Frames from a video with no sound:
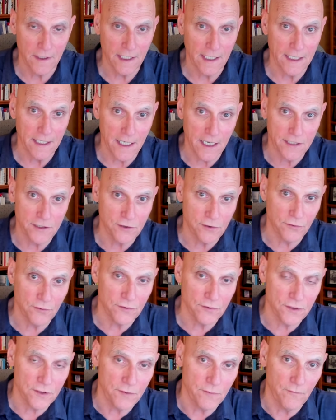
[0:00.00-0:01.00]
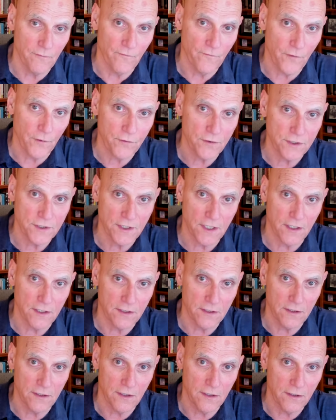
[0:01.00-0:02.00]
AI tools focused
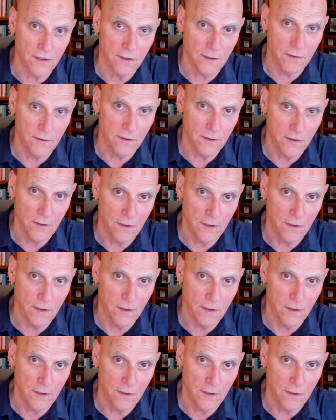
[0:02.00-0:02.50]
on the